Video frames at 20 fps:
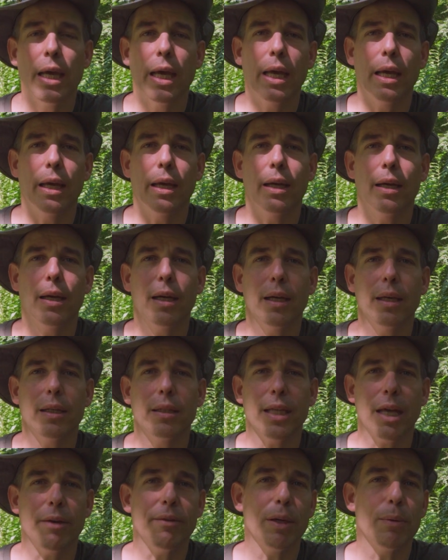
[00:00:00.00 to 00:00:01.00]

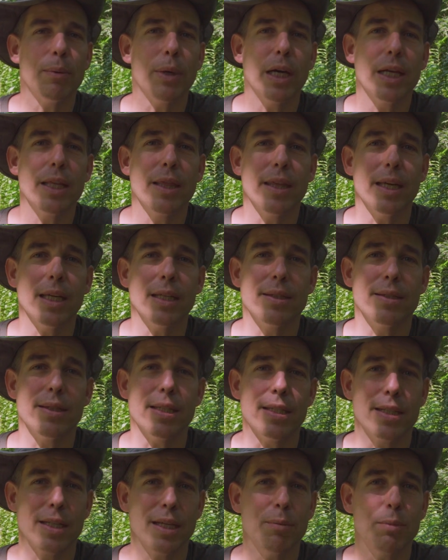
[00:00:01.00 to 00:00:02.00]
And having in mind that
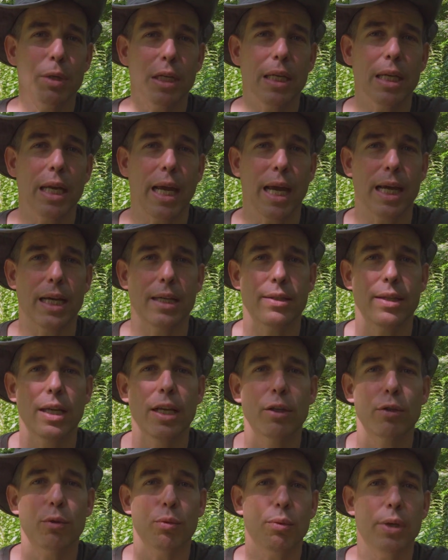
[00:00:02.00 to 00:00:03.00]
this company has
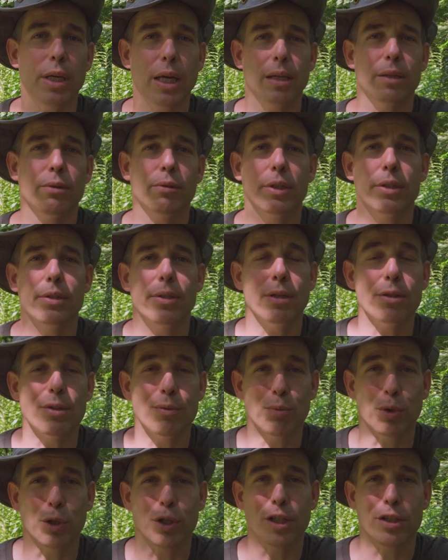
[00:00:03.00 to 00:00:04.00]

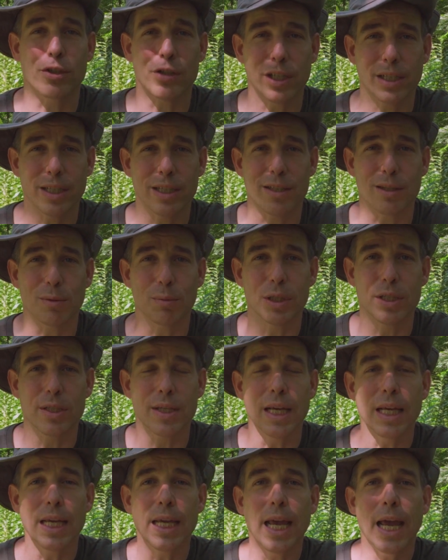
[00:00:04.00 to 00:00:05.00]
300,000 potential customers
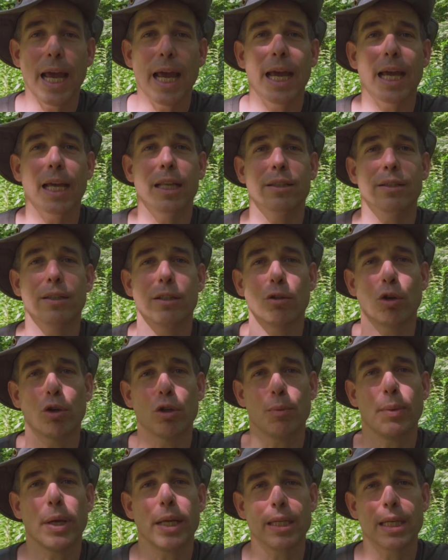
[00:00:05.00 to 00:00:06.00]
and an
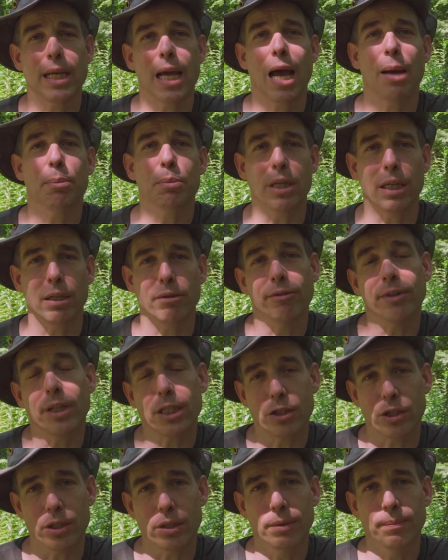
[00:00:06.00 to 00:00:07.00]
automatic update
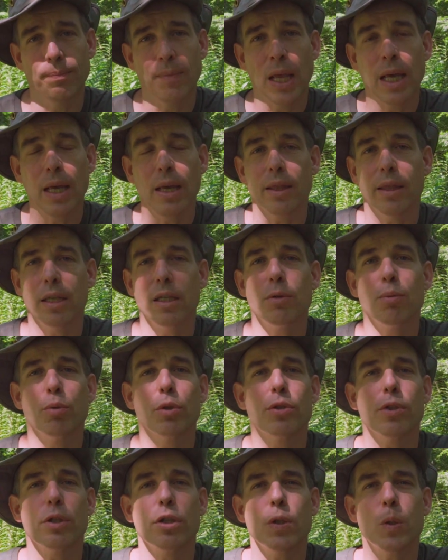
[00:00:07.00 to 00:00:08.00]
function, this
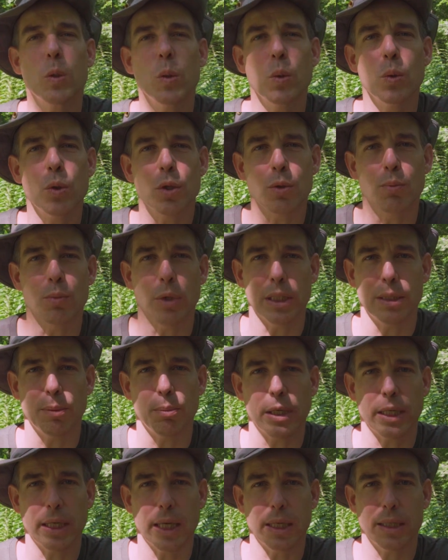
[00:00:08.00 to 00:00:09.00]
was a huge
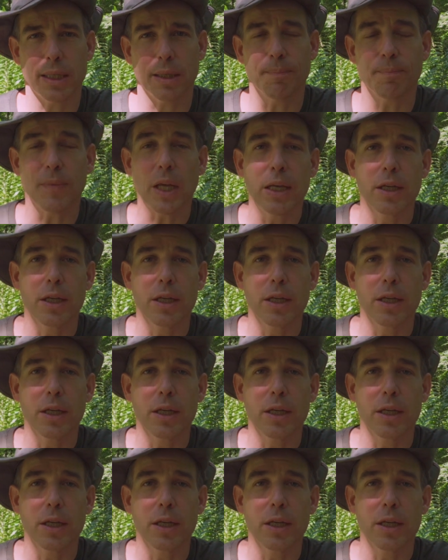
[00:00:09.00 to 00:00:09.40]
multiplicator.